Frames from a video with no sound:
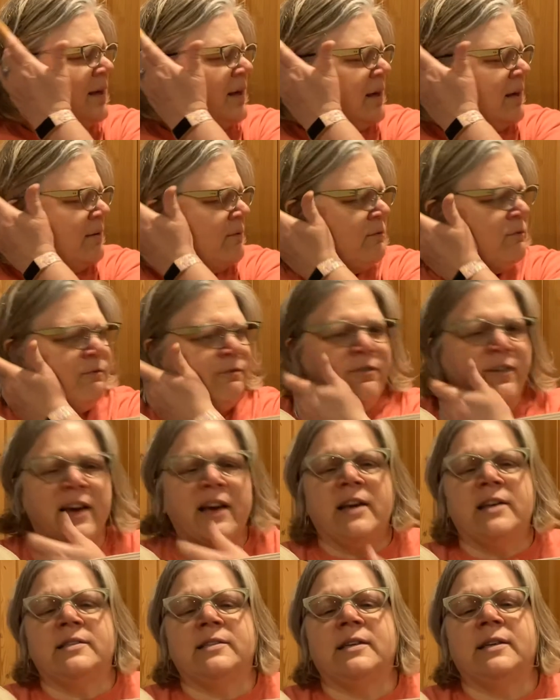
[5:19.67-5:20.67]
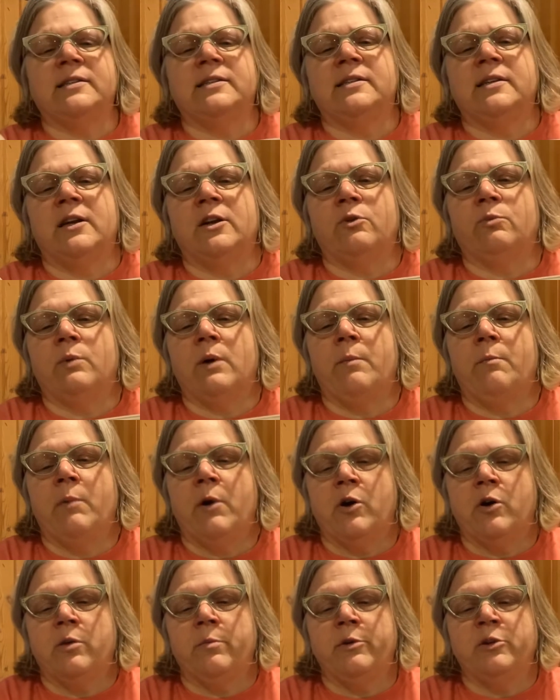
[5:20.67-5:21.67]
Vicus has done a
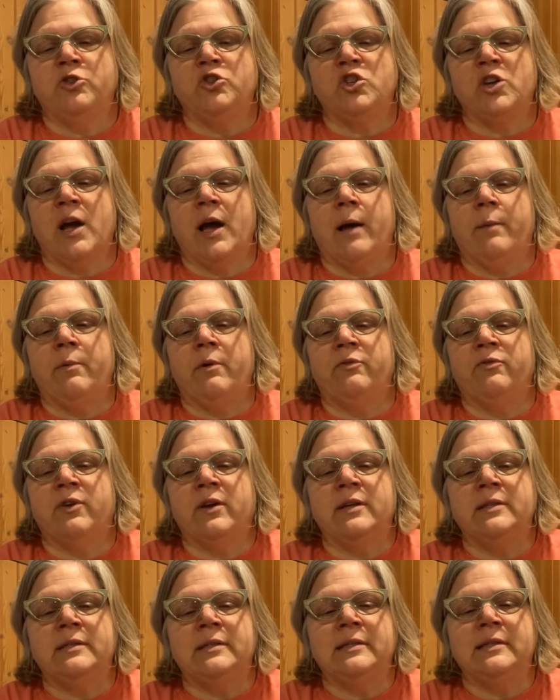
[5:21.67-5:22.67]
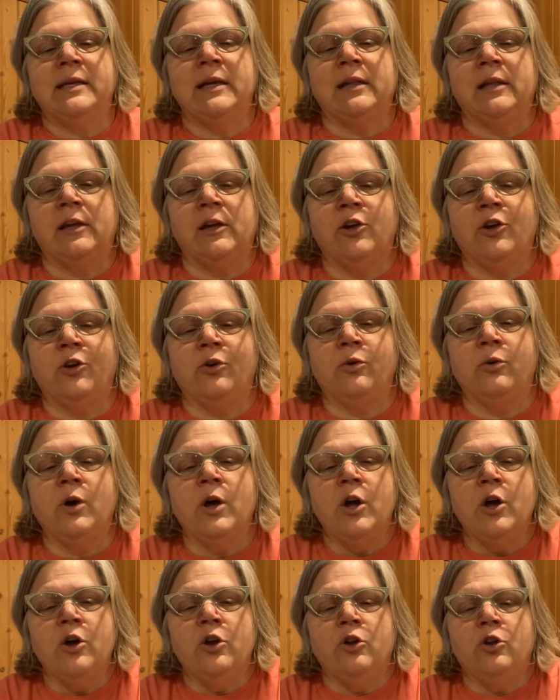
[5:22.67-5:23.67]
remarkable job of concealing you.
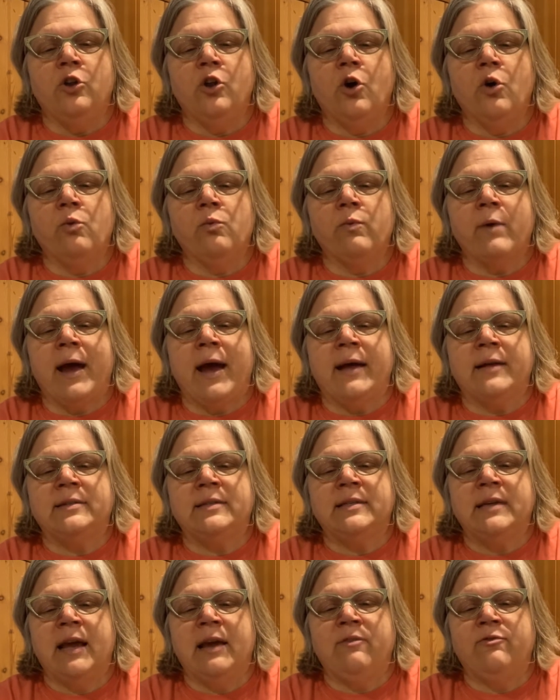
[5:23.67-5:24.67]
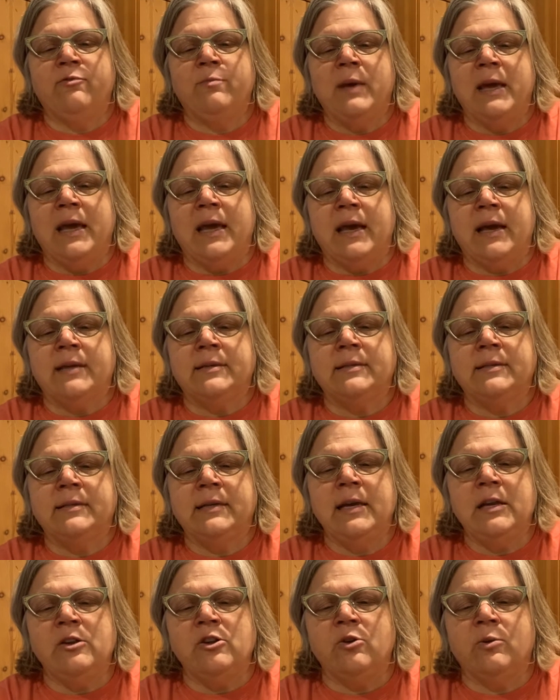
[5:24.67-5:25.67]
No rat save me has
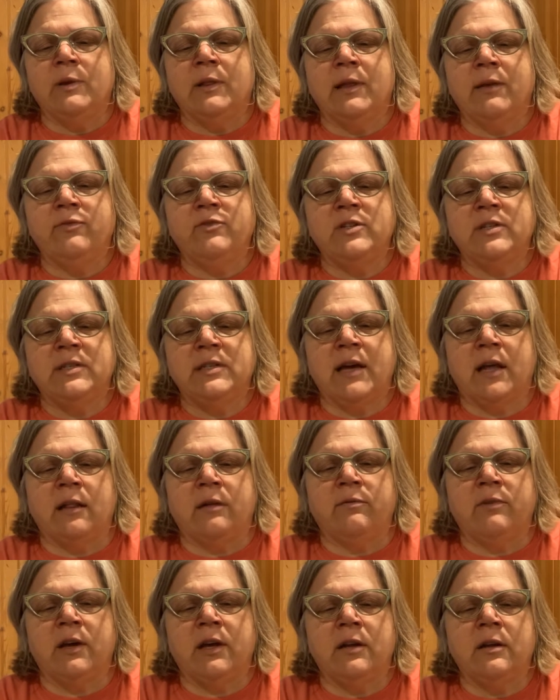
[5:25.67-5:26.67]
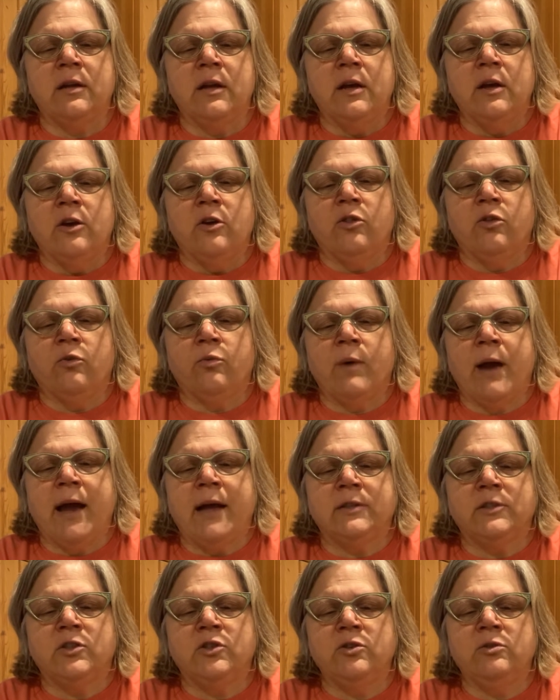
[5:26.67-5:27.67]
seen you and lived to tell of it. The
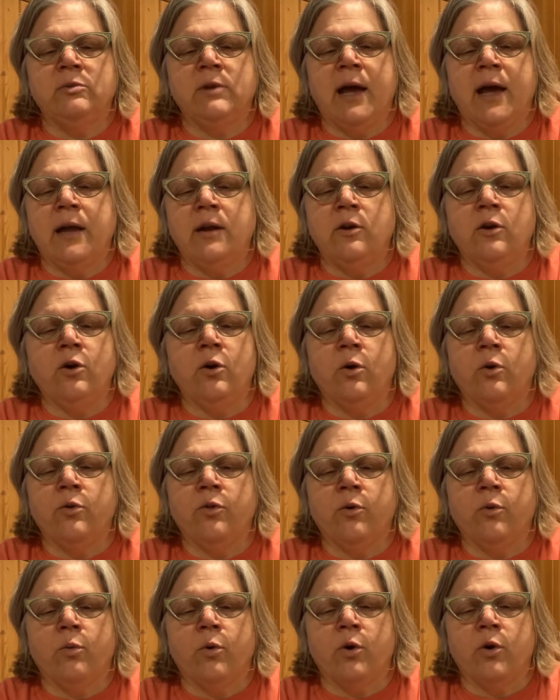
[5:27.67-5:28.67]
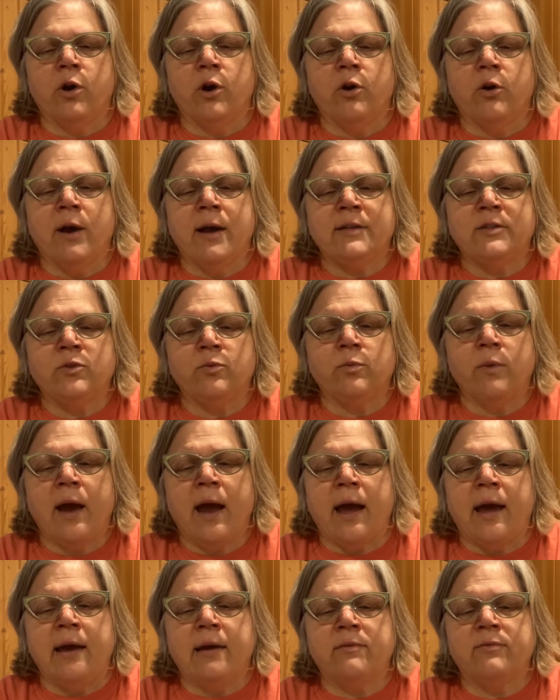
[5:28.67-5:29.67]
rats do not know the warrior has
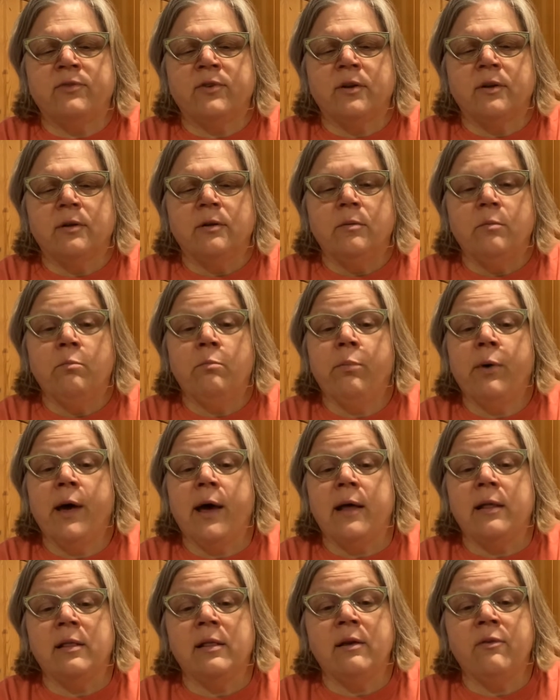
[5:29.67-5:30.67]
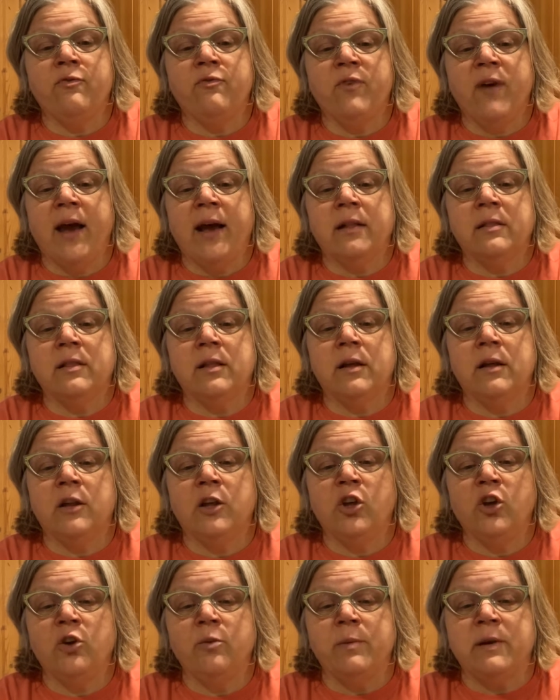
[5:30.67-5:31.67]
arrived. But the fact
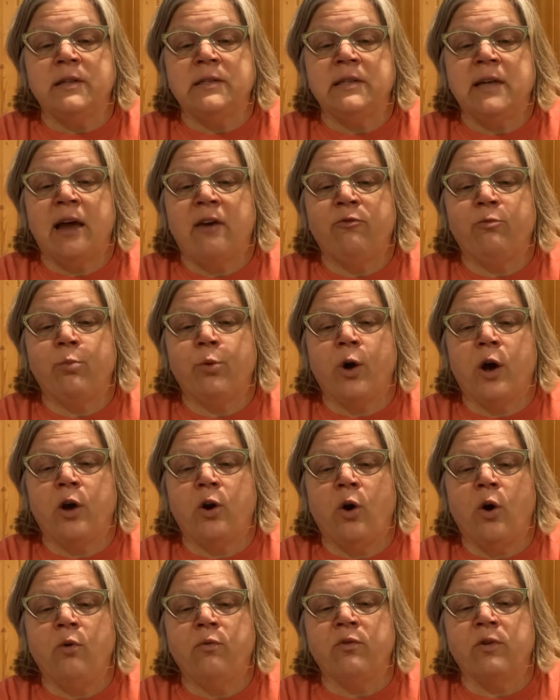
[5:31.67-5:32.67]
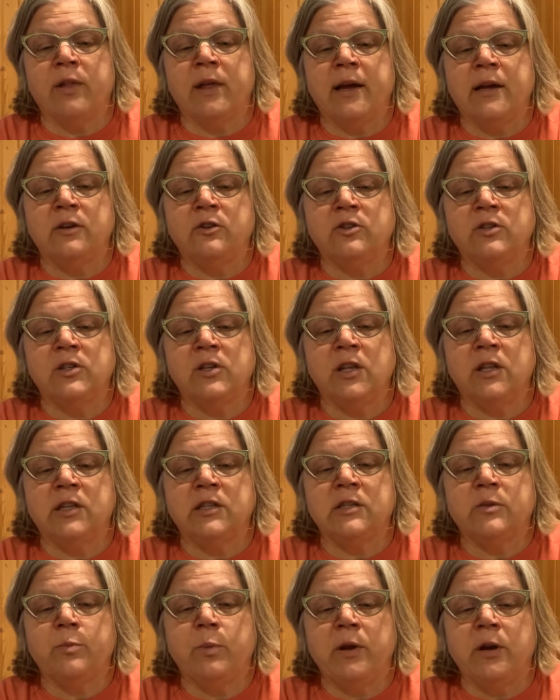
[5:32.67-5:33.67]
that humans have brought overlanders to
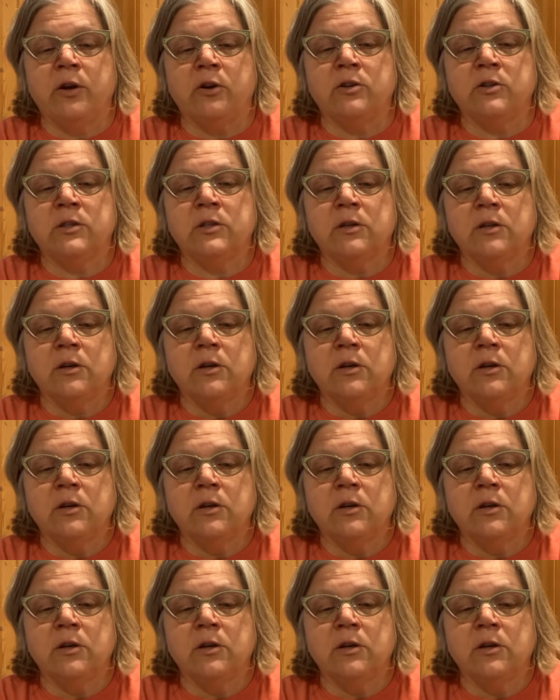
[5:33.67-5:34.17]
the spinners